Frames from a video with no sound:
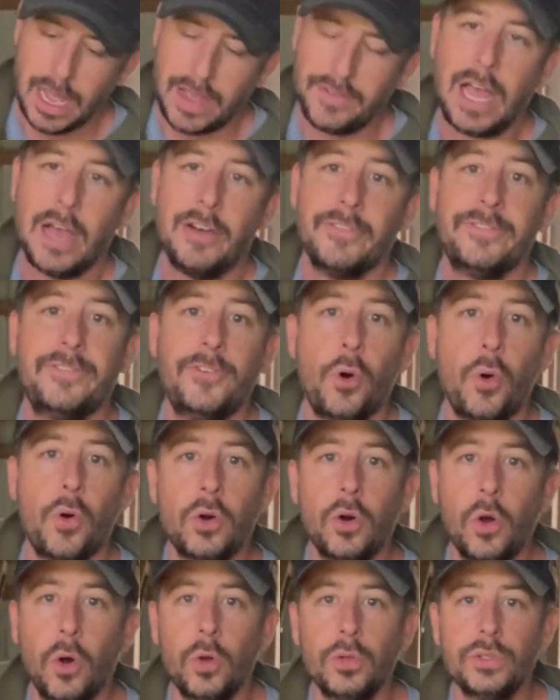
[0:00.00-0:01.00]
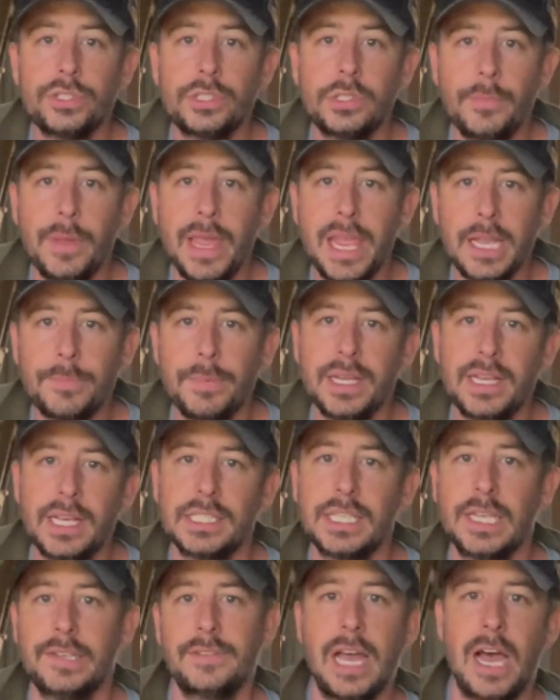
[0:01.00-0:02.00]
I've got 4 holes to make
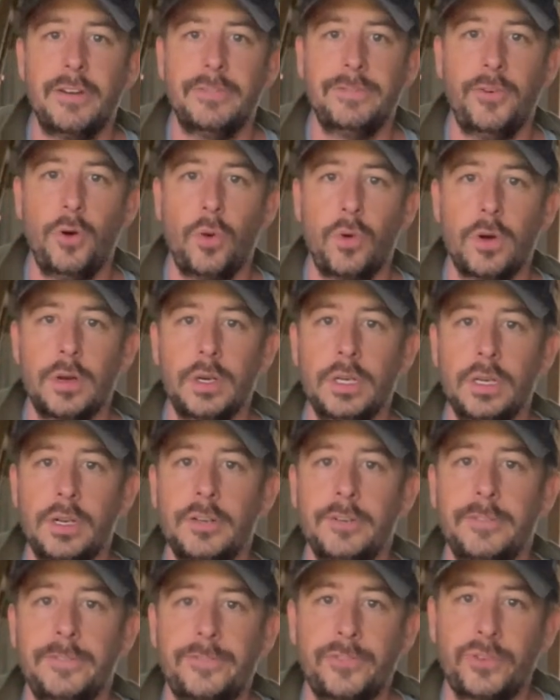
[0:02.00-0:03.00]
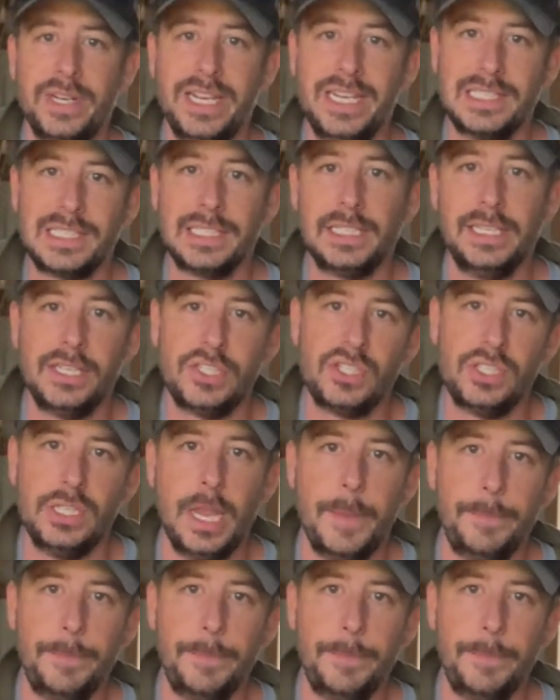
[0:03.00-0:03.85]
because I've got 4 freezeless